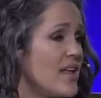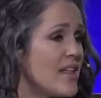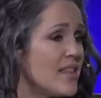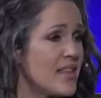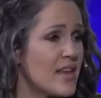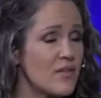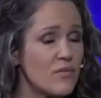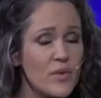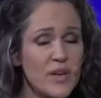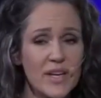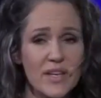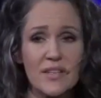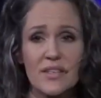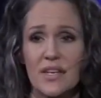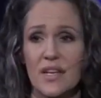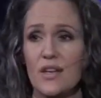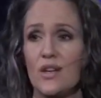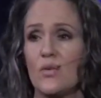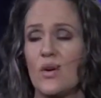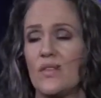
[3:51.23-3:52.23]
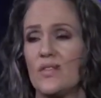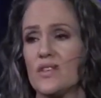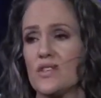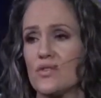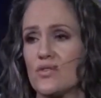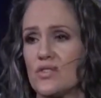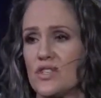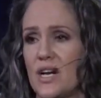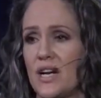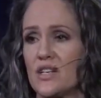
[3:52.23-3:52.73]
that if we continue on this
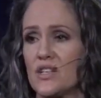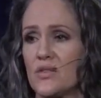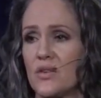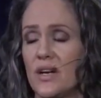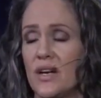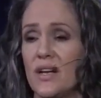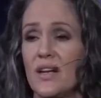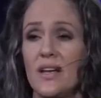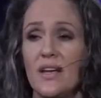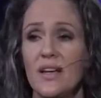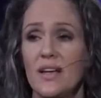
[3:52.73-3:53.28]
trajectory,